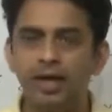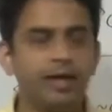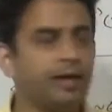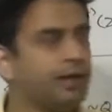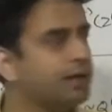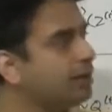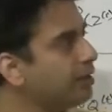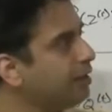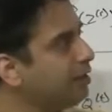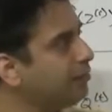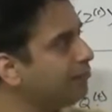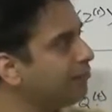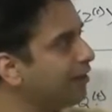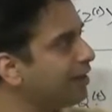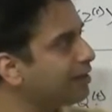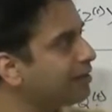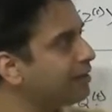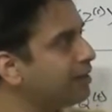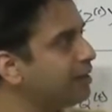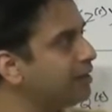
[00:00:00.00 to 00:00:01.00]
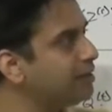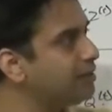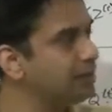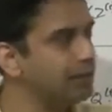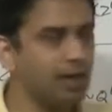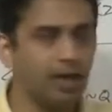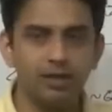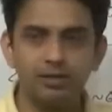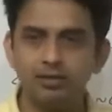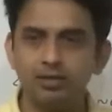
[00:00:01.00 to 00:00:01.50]
And in fact, the,
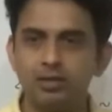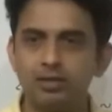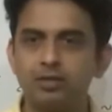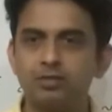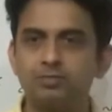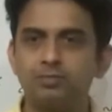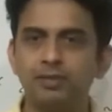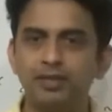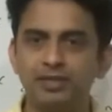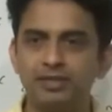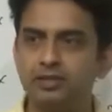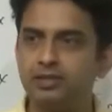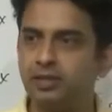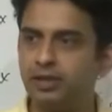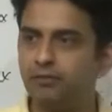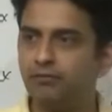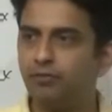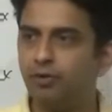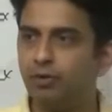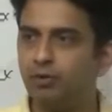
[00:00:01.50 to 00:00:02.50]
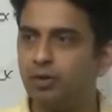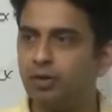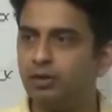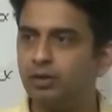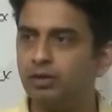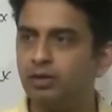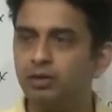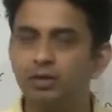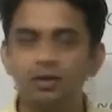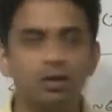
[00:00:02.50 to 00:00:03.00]
the answer is pretty
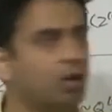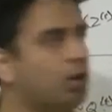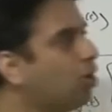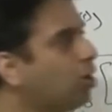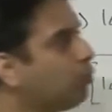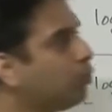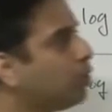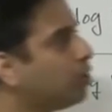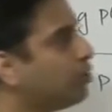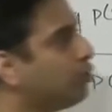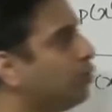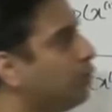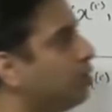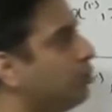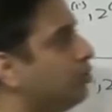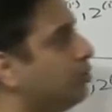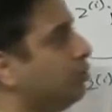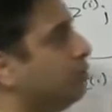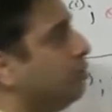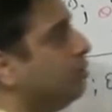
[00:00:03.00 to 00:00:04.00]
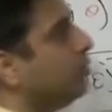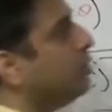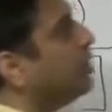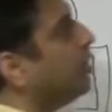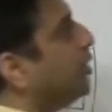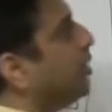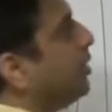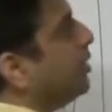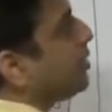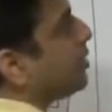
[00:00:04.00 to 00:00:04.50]
straightforward. All what you want to do
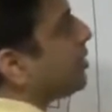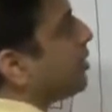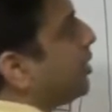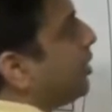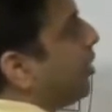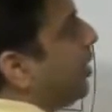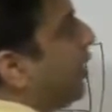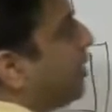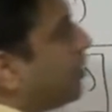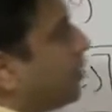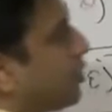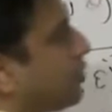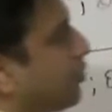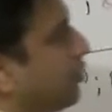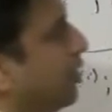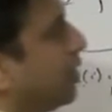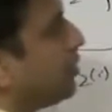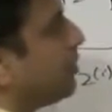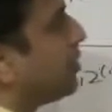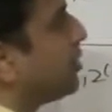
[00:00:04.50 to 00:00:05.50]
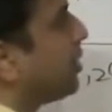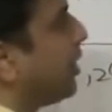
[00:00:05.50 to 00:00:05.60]
is take this to the other